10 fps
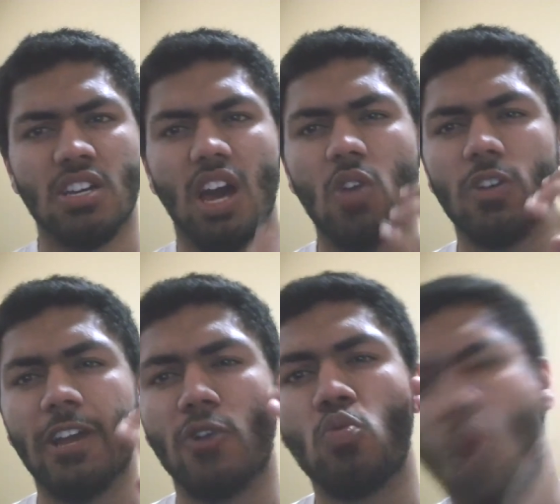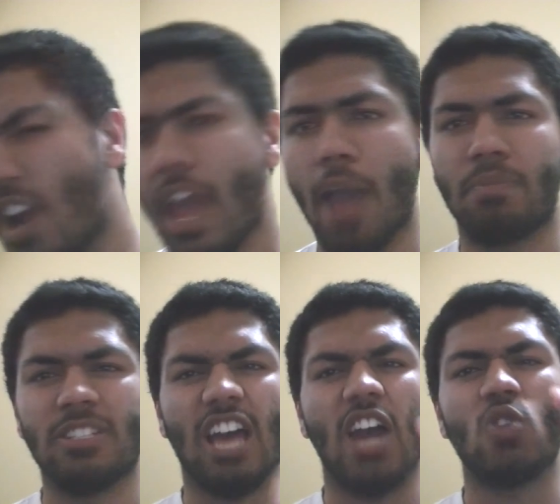I don't care what
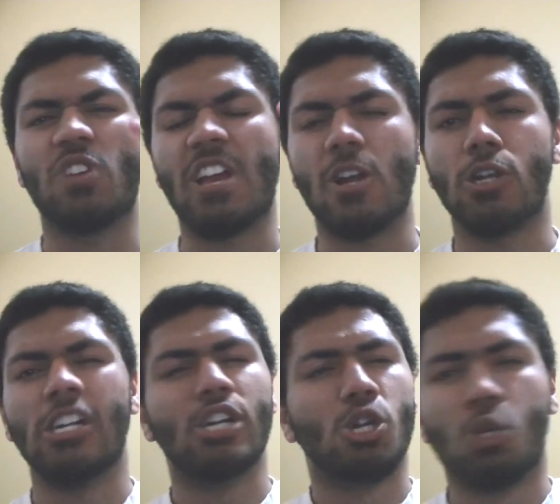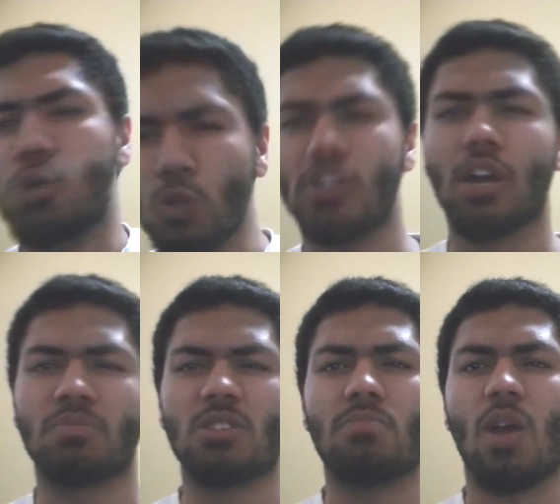happens. I don't care who
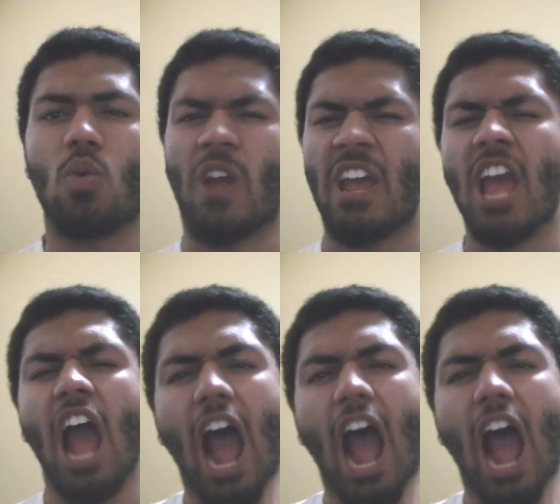comes in my way.